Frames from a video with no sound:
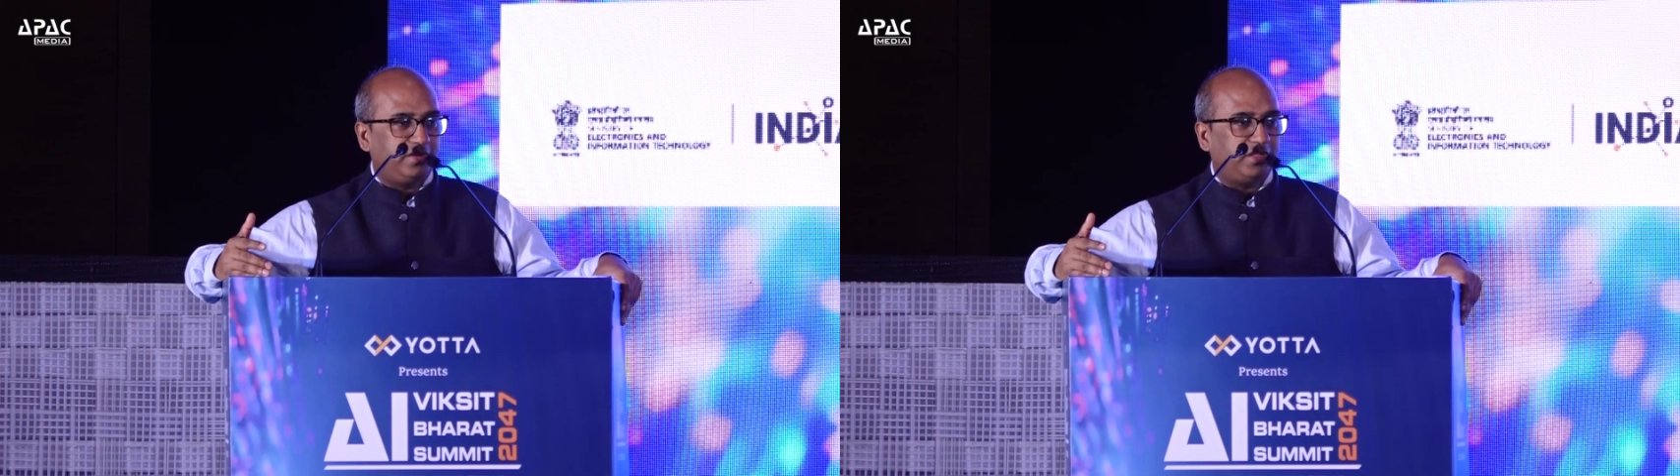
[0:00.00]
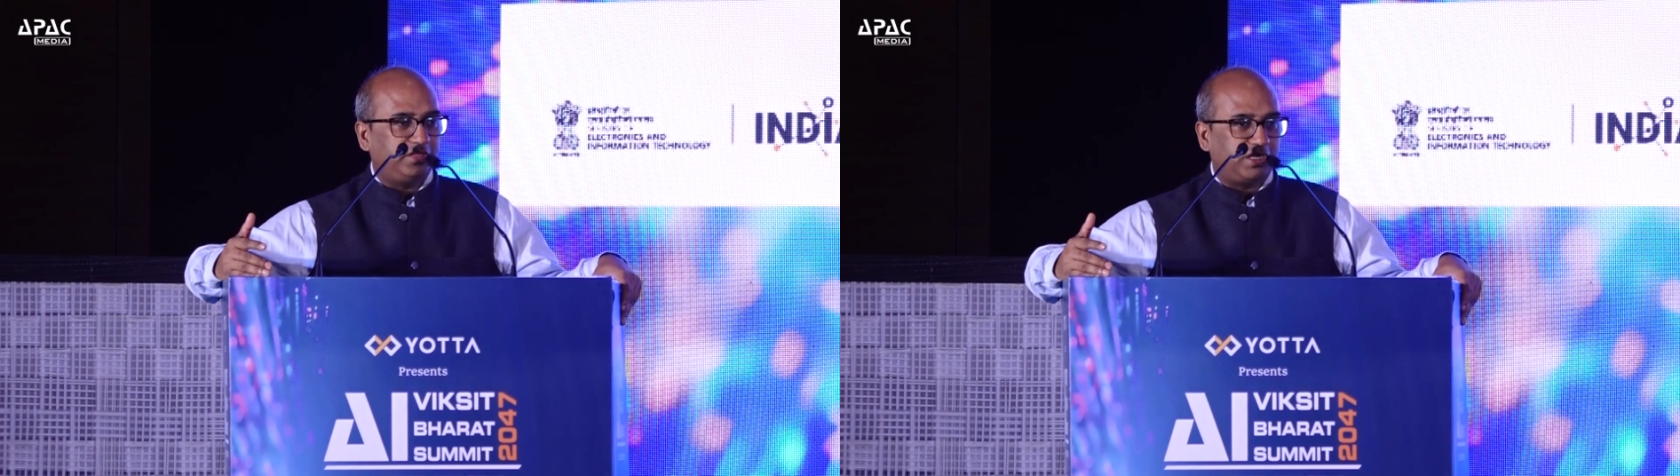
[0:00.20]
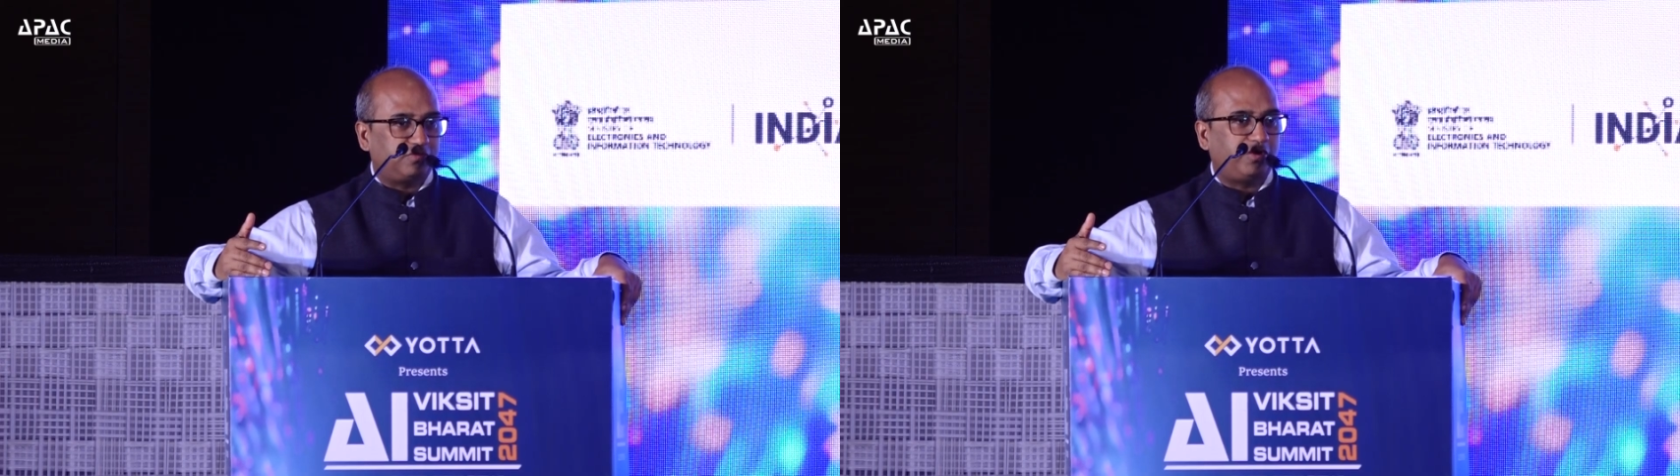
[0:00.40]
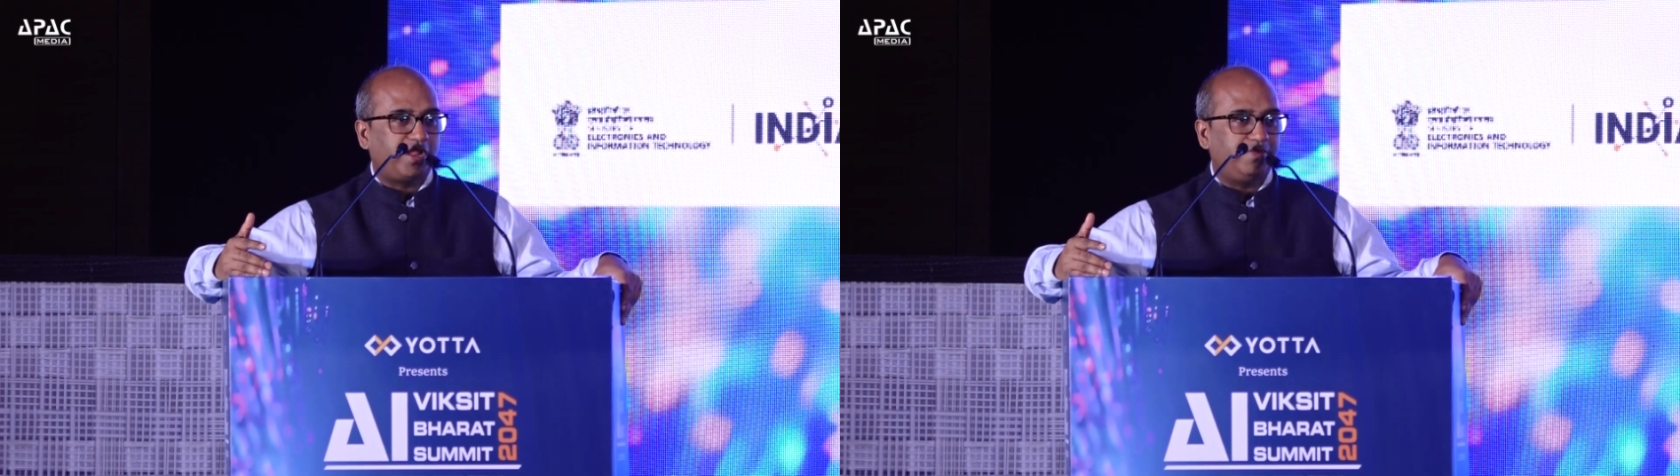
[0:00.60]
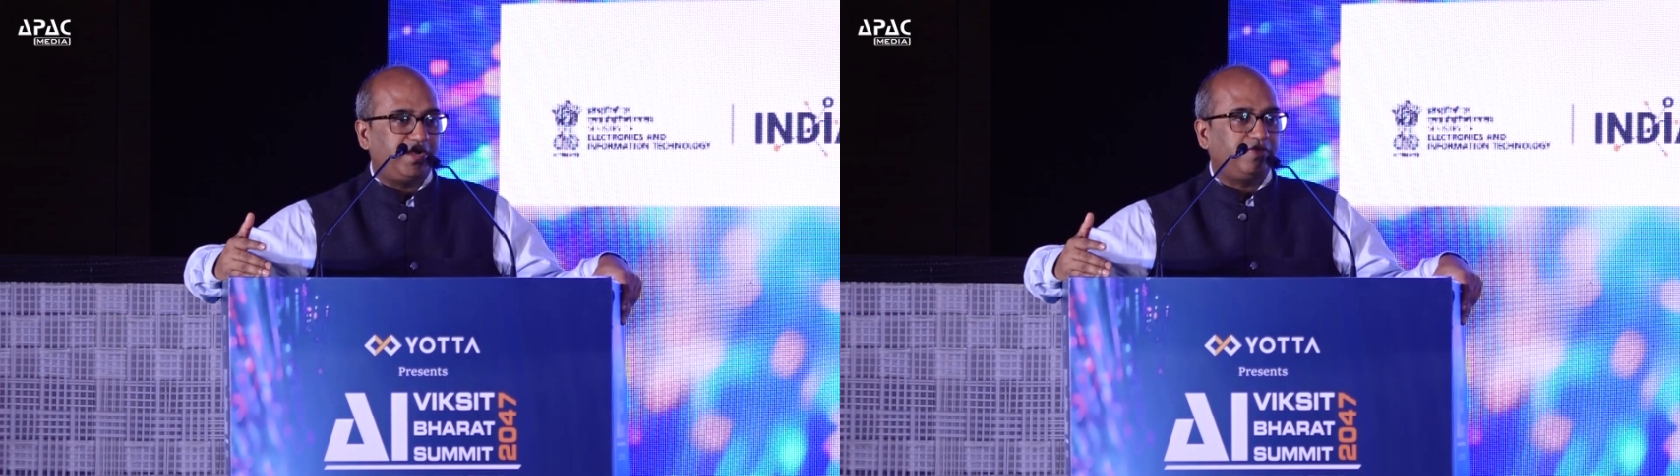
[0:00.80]
and that's what
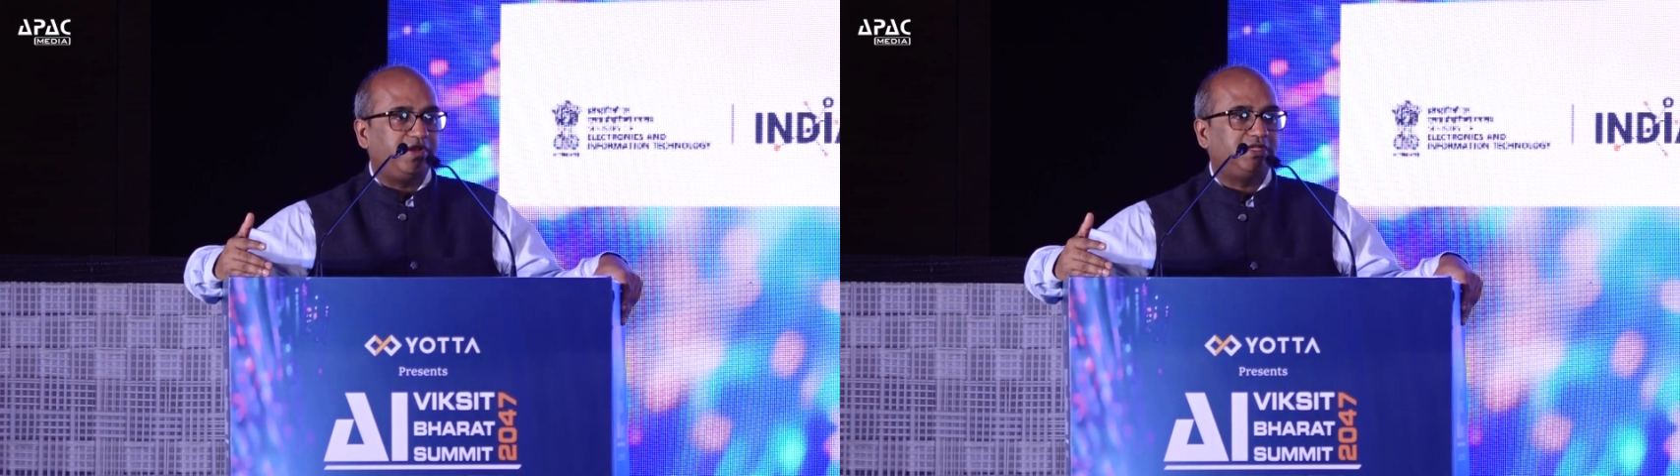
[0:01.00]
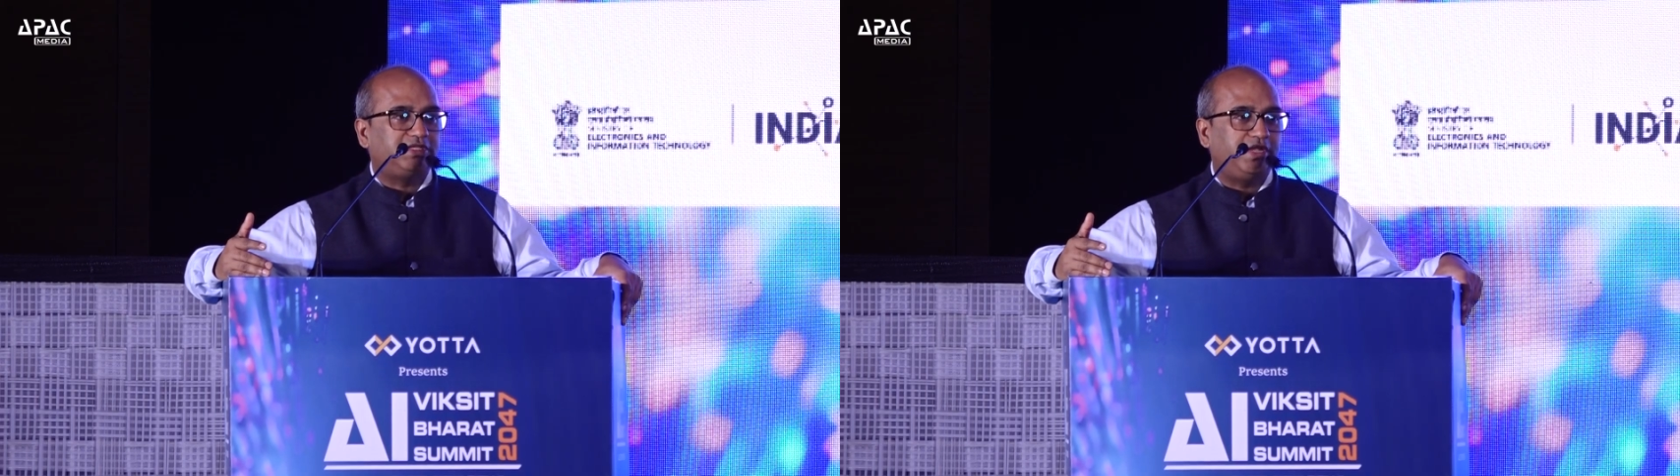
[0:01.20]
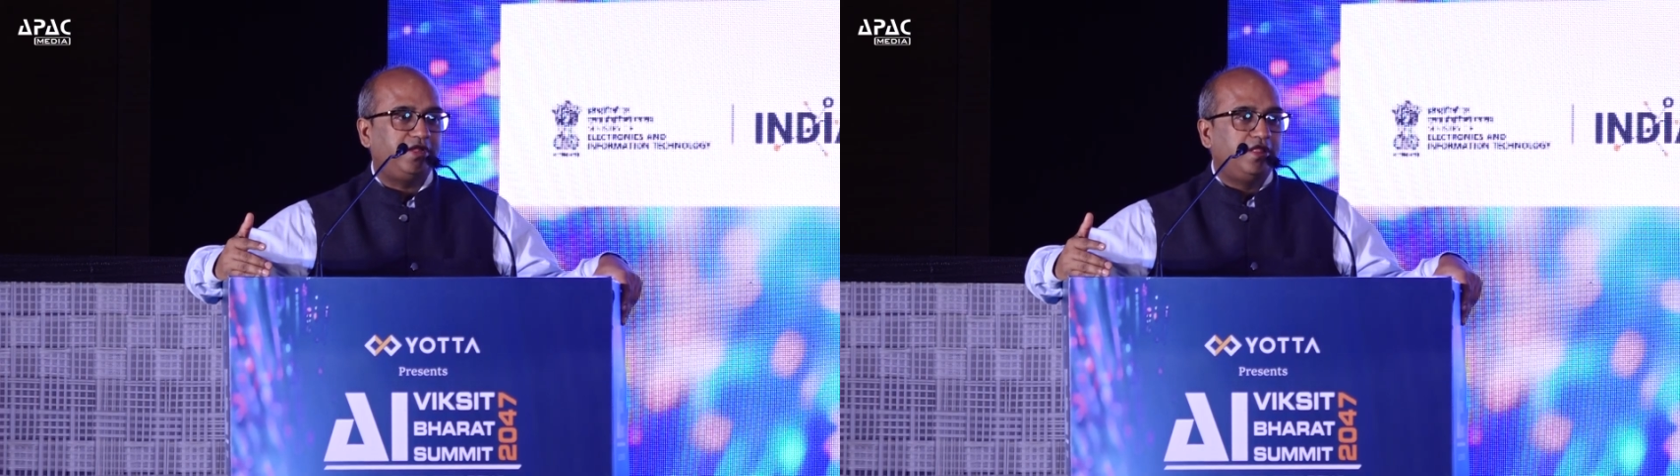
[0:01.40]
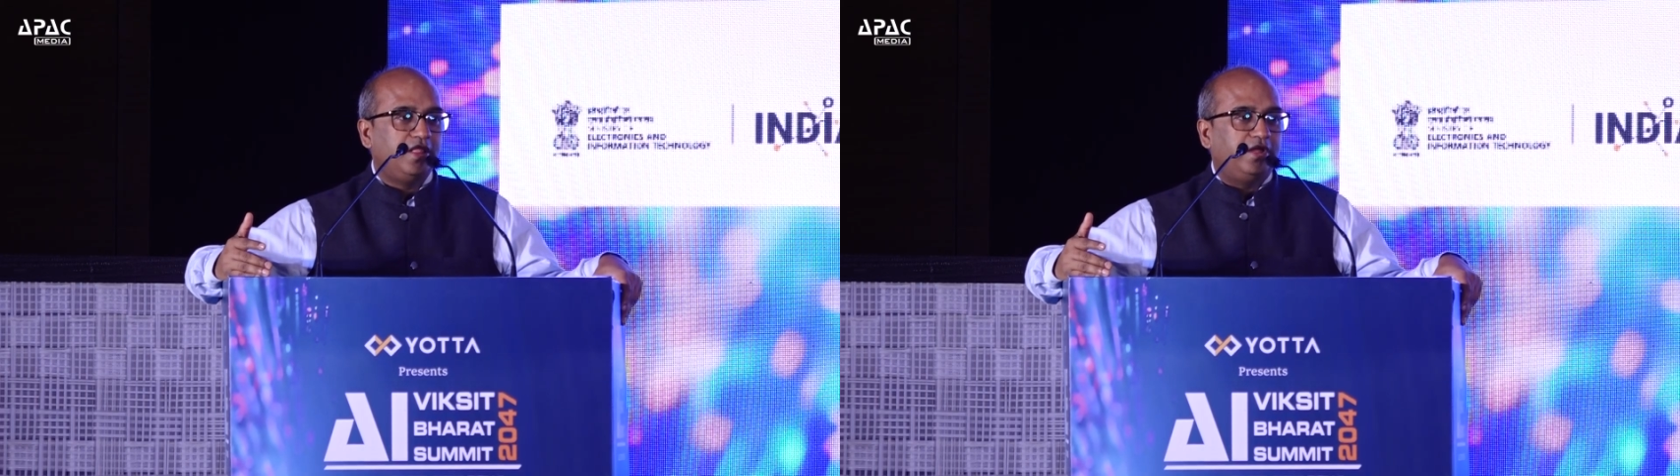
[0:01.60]
I meant when I say